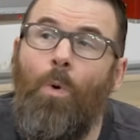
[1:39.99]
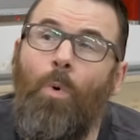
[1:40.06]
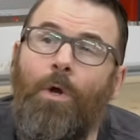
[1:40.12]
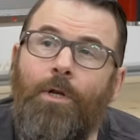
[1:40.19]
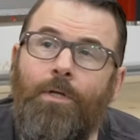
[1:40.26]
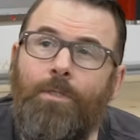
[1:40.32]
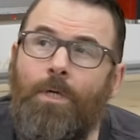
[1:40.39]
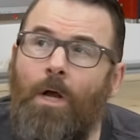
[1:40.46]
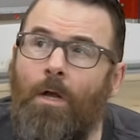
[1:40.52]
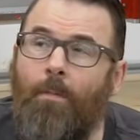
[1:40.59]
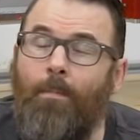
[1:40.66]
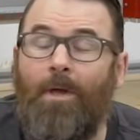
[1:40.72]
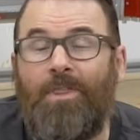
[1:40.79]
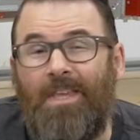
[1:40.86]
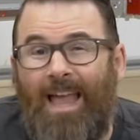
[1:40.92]
We're going to talk
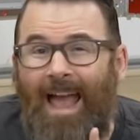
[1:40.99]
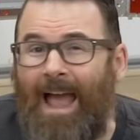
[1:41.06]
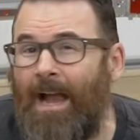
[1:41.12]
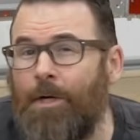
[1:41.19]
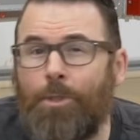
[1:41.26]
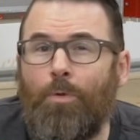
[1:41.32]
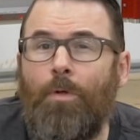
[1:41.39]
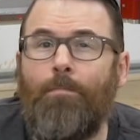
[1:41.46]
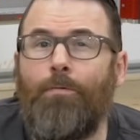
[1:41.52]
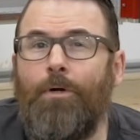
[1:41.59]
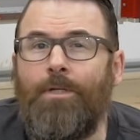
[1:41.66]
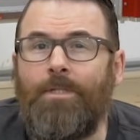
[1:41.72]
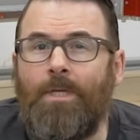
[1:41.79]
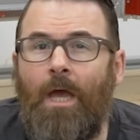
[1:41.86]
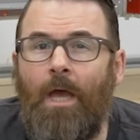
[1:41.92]
about the actual
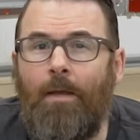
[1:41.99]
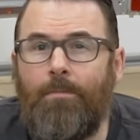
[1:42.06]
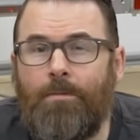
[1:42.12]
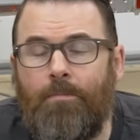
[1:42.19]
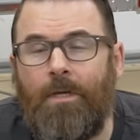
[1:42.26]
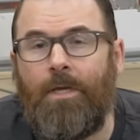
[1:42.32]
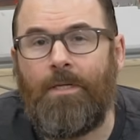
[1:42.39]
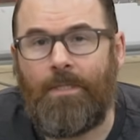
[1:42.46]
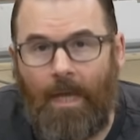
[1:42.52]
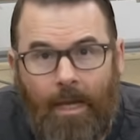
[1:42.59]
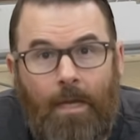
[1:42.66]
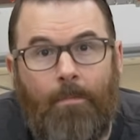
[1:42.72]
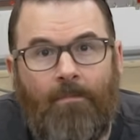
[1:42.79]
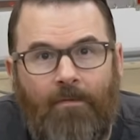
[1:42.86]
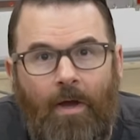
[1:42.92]
print times because I
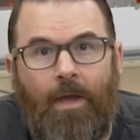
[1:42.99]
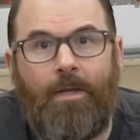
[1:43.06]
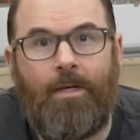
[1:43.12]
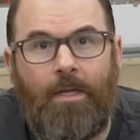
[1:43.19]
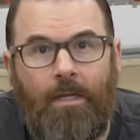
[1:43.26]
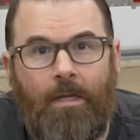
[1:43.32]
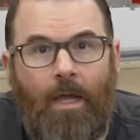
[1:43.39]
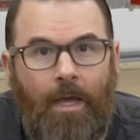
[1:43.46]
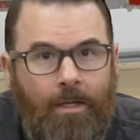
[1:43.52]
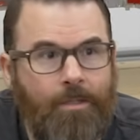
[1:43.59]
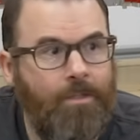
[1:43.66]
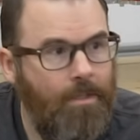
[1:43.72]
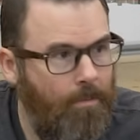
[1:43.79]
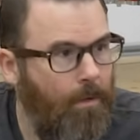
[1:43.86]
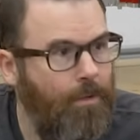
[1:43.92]
am finding,
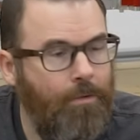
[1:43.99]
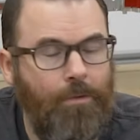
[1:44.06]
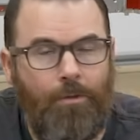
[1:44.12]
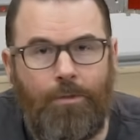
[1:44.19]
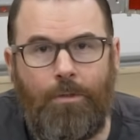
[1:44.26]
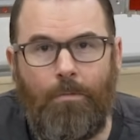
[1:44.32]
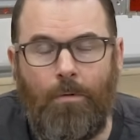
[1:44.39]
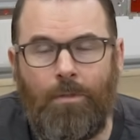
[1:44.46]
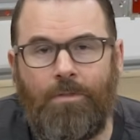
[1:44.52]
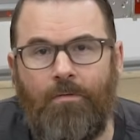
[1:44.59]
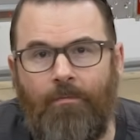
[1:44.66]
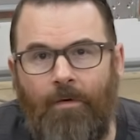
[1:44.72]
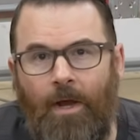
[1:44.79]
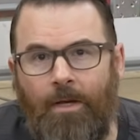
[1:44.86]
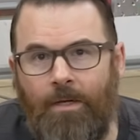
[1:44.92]
as some other YouTubers are
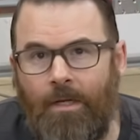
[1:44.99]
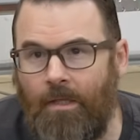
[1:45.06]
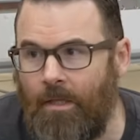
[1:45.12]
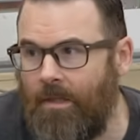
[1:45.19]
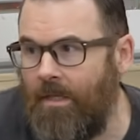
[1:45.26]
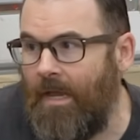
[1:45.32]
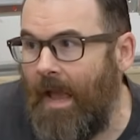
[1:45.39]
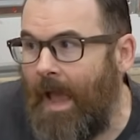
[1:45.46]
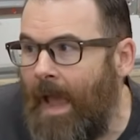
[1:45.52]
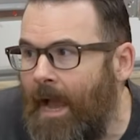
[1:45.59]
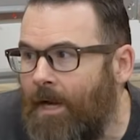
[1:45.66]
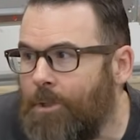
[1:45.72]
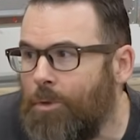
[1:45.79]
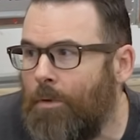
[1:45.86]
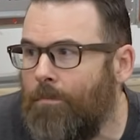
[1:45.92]
finding, that the
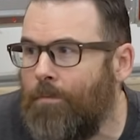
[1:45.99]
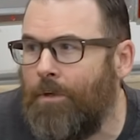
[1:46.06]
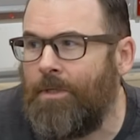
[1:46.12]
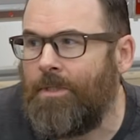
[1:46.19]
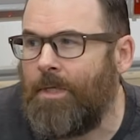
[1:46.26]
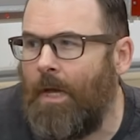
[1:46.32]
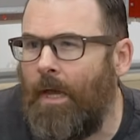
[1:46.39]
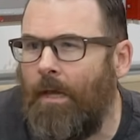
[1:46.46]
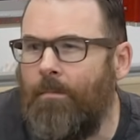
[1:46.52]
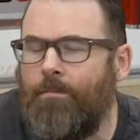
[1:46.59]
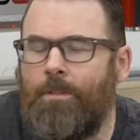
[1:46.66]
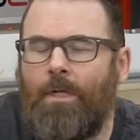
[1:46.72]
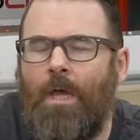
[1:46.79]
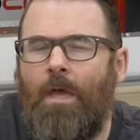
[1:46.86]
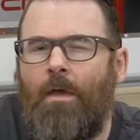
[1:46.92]
actual print
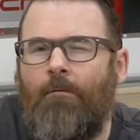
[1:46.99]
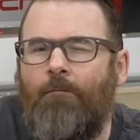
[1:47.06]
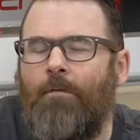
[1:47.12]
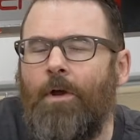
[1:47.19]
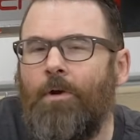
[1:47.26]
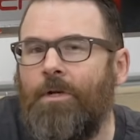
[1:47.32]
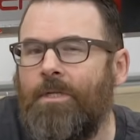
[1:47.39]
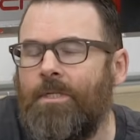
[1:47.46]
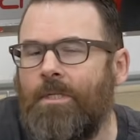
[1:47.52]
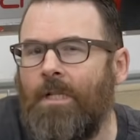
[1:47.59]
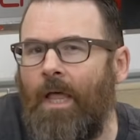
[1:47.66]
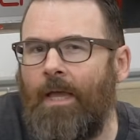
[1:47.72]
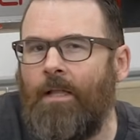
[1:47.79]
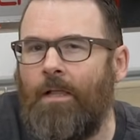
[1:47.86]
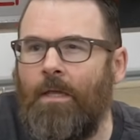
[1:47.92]
times vary
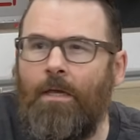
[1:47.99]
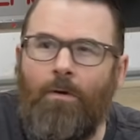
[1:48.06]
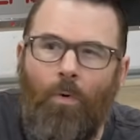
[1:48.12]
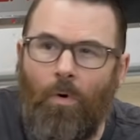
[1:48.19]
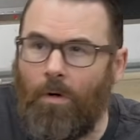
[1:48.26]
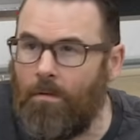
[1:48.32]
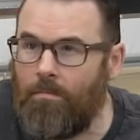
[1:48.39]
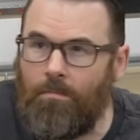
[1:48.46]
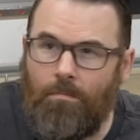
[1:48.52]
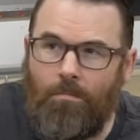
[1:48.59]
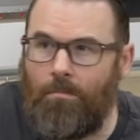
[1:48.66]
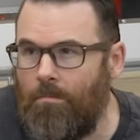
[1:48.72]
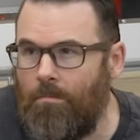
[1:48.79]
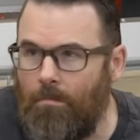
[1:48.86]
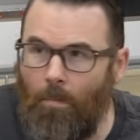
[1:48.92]
slightly or
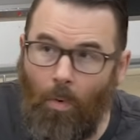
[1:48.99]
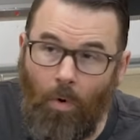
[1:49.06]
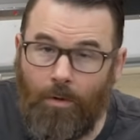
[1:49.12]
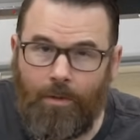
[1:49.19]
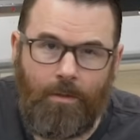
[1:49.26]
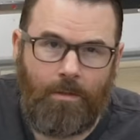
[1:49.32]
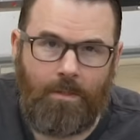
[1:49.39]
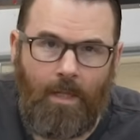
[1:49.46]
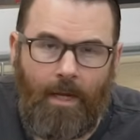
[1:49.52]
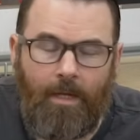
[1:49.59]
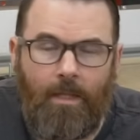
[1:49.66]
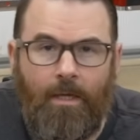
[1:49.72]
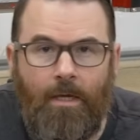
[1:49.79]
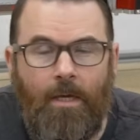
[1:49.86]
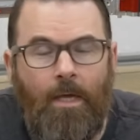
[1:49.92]
more than
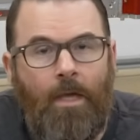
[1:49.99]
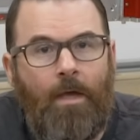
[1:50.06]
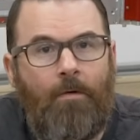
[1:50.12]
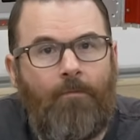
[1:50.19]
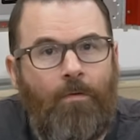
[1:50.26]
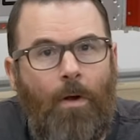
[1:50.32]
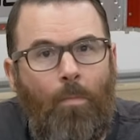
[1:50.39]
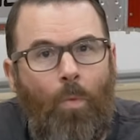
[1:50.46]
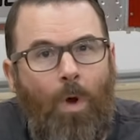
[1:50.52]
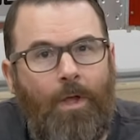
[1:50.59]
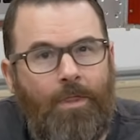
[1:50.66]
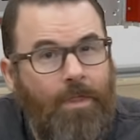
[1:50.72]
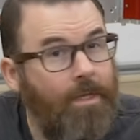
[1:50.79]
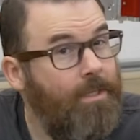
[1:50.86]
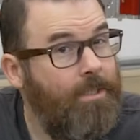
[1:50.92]
slightly from
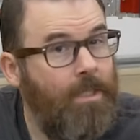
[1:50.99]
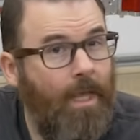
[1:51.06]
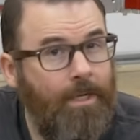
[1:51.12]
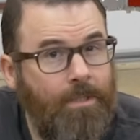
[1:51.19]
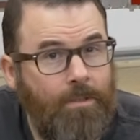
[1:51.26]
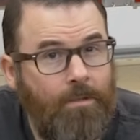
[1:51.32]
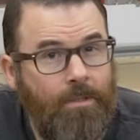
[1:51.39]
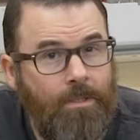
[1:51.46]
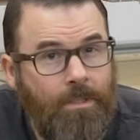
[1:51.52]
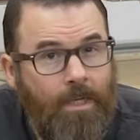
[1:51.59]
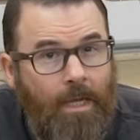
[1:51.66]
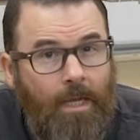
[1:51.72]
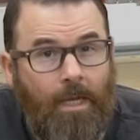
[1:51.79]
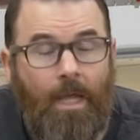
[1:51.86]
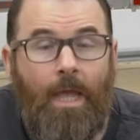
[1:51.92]
what the slicer is
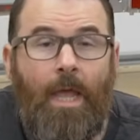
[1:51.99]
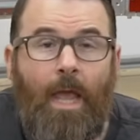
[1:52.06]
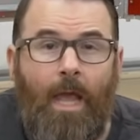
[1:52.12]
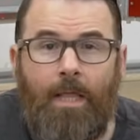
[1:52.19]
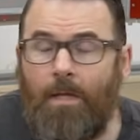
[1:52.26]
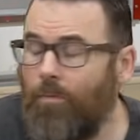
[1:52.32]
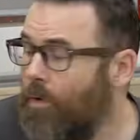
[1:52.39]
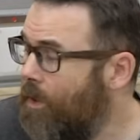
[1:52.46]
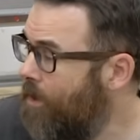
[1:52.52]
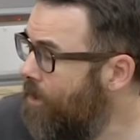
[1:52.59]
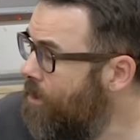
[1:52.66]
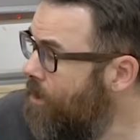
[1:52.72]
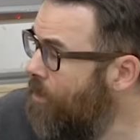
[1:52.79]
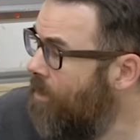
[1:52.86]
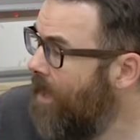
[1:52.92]
saying. And then we're
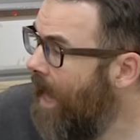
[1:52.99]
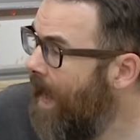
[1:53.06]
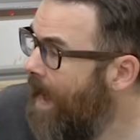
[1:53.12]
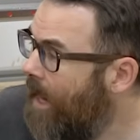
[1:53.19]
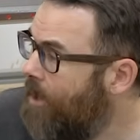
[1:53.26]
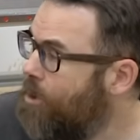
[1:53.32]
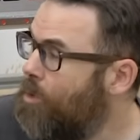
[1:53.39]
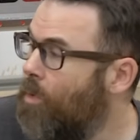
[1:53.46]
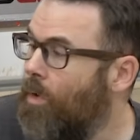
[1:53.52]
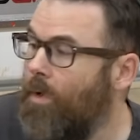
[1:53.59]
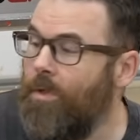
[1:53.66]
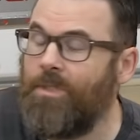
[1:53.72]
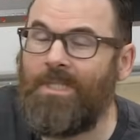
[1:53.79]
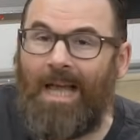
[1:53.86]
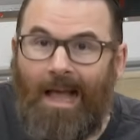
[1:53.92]
going to do an
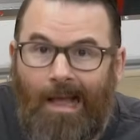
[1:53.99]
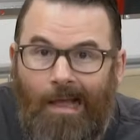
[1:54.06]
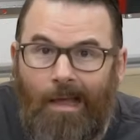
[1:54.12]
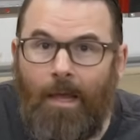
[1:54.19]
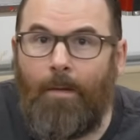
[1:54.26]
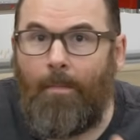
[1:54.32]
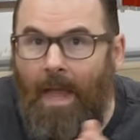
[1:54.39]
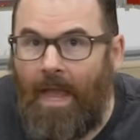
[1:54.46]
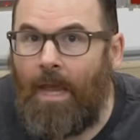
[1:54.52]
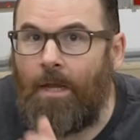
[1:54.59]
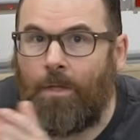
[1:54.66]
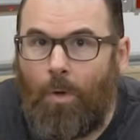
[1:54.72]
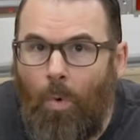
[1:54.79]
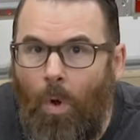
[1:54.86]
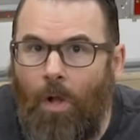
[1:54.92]
actual time
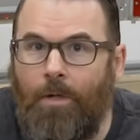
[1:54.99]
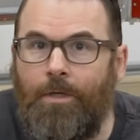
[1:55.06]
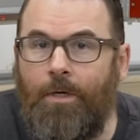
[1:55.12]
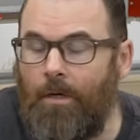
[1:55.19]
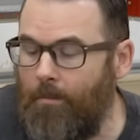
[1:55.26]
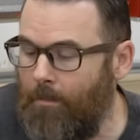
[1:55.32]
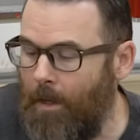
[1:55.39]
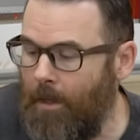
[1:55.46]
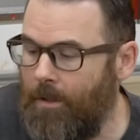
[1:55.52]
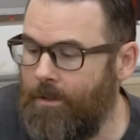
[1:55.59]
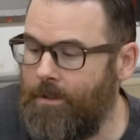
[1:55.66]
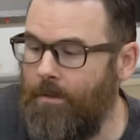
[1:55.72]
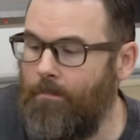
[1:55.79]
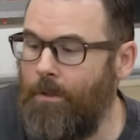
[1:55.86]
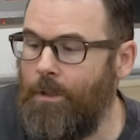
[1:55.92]
and quality
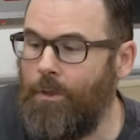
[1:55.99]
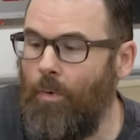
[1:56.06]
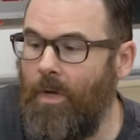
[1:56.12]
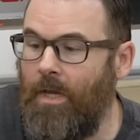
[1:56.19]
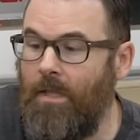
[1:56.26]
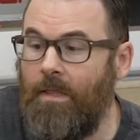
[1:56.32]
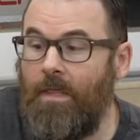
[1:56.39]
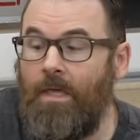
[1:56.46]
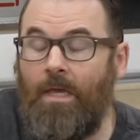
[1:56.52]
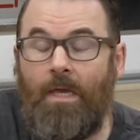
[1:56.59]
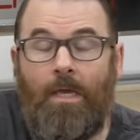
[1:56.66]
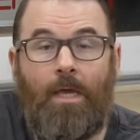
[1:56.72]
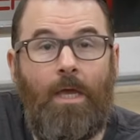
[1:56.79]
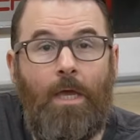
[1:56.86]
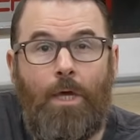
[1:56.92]
comparison between
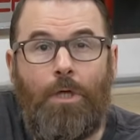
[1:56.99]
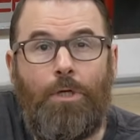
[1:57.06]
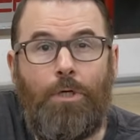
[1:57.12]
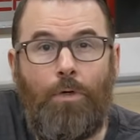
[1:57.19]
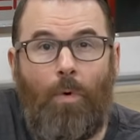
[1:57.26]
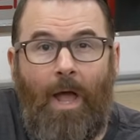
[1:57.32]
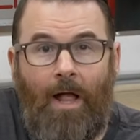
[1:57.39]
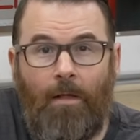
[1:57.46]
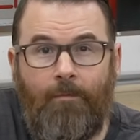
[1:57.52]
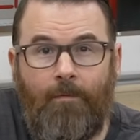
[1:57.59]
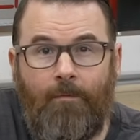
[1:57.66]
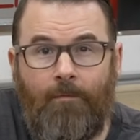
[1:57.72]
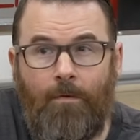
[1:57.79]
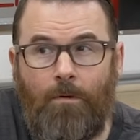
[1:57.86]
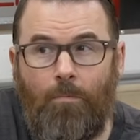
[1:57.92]
the new alpha
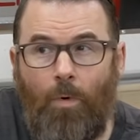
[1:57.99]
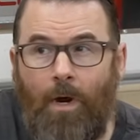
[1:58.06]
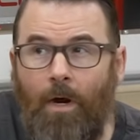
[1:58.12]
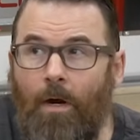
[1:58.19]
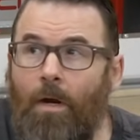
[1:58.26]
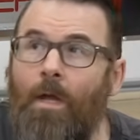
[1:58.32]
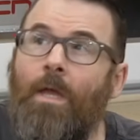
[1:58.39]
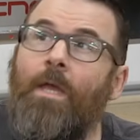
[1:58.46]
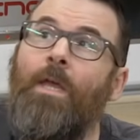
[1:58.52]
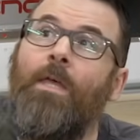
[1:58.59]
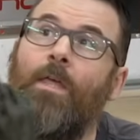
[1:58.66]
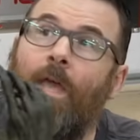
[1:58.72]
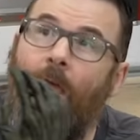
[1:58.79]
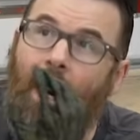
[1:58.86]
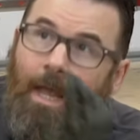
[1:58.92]
firmware
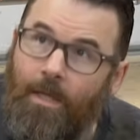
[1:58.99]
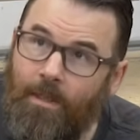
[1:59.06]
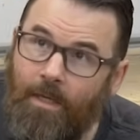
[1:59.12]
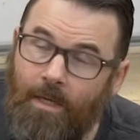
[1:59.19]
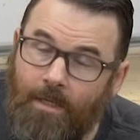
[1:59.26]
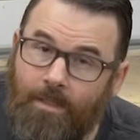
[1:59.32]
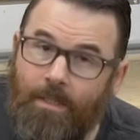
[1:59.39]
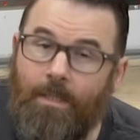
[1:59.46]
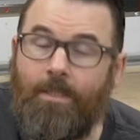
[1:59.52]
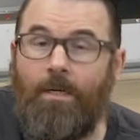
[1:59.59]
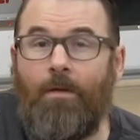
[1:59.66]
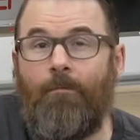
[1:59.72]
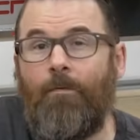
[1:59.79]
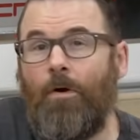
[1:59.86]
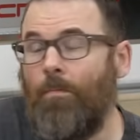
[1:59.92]
and the
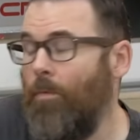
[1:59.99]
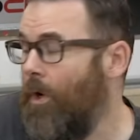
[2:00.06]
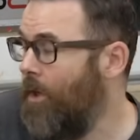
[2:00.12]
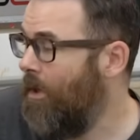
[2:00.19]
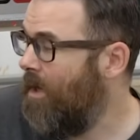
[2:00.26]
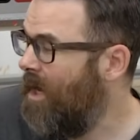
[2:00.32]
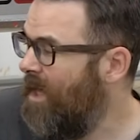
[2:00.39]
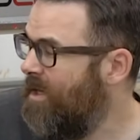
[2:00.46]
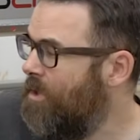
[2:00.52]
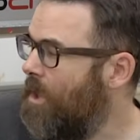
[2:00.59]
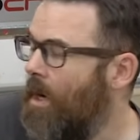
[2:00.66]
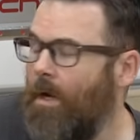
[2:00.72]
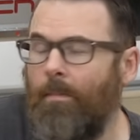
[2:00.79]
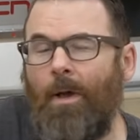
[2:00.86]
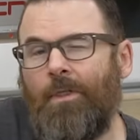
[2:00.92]
existing firmware. And I'll kind of
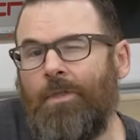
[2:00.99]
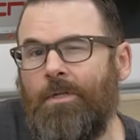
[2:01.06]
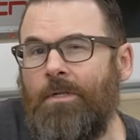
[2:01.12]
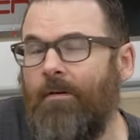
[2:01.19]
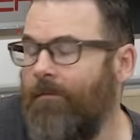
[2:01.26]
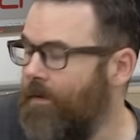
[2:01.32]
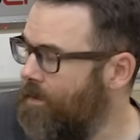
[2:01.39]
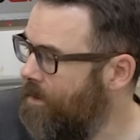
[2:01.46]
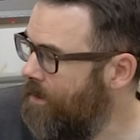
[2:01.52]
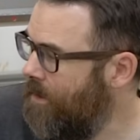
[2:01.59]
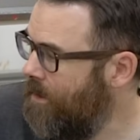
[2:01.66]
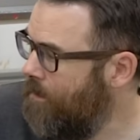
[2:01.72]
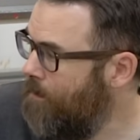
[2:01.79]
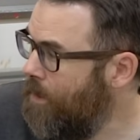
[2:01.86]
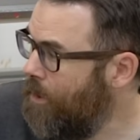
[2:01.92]
talk about the
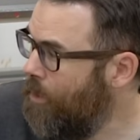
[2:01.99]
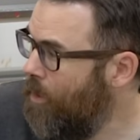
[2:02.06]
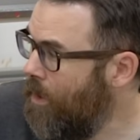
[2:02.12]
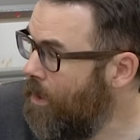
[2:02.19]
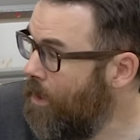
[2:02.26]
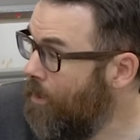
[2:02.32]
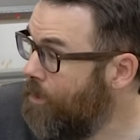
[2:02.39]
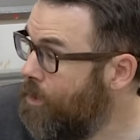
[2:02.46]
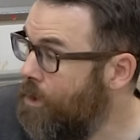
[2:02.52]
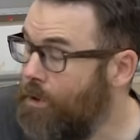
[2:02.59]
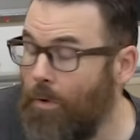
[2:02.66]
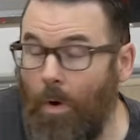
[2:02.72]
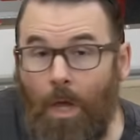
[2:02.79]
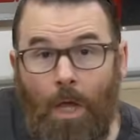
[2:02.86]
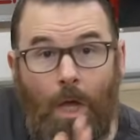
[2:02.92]
differences between those
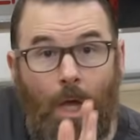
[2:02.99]
two.